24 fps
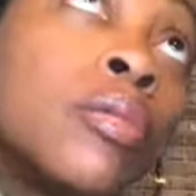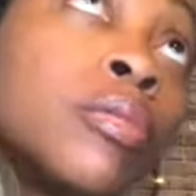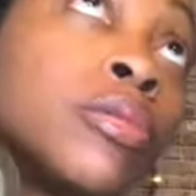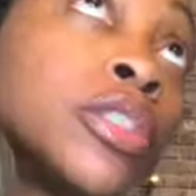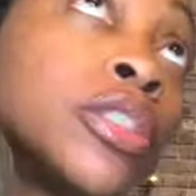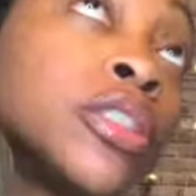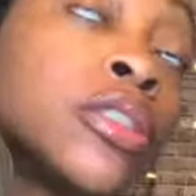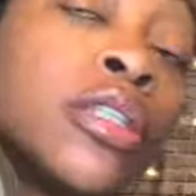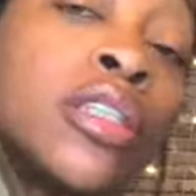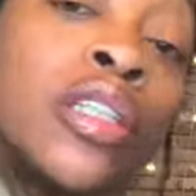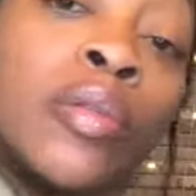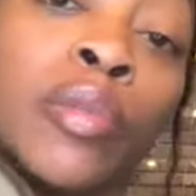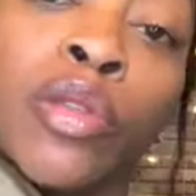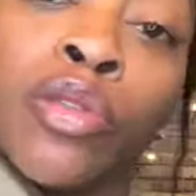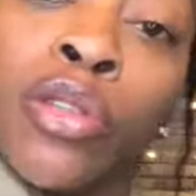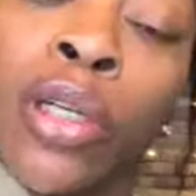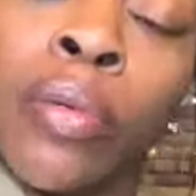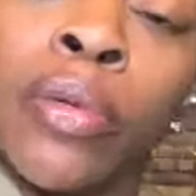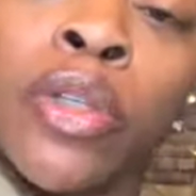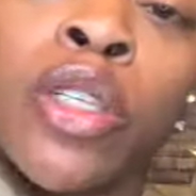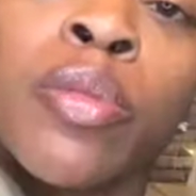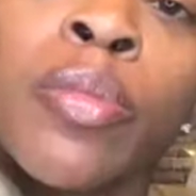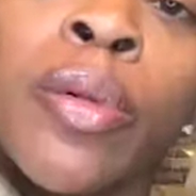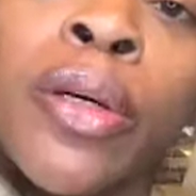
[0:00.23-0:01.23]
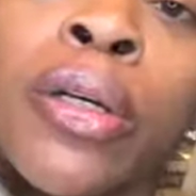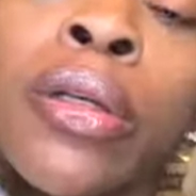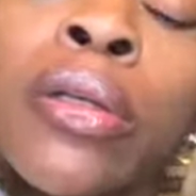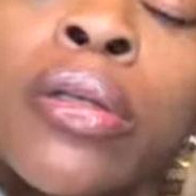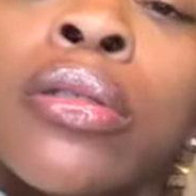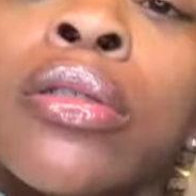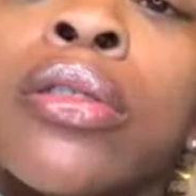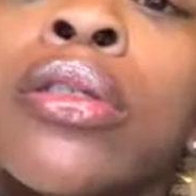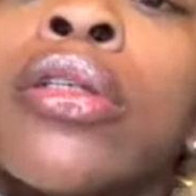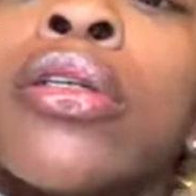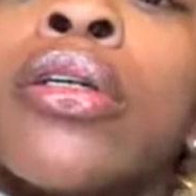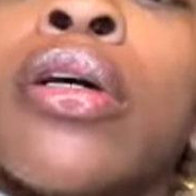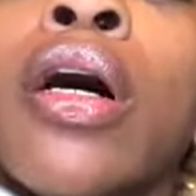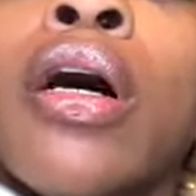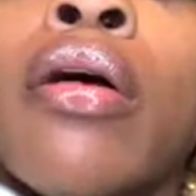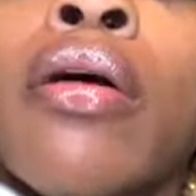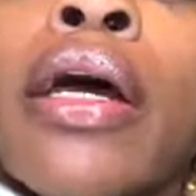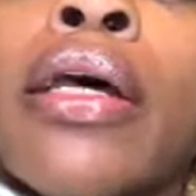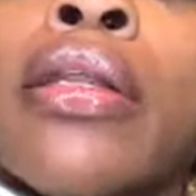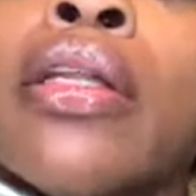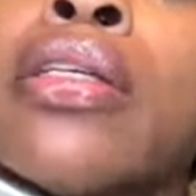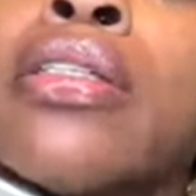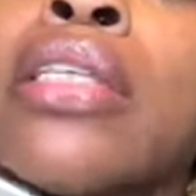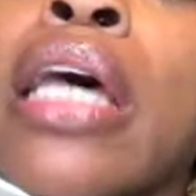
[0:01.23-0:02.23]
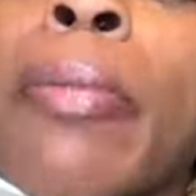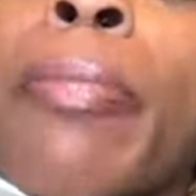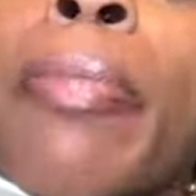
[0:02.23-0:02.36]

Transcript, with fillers: please don't let me drop this bowl. All right, it looks like